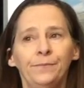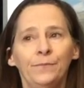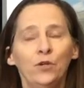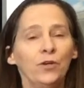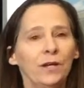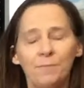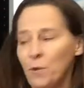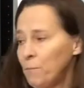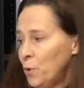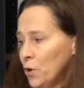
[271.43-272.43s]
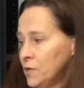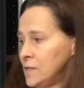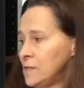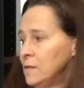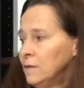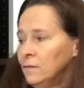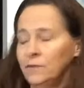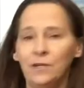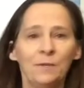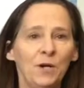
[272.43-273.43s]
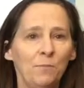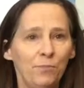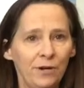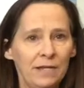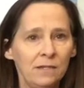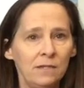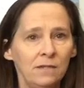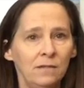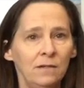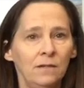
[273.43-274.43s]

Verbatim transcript: learning about books, learning about print.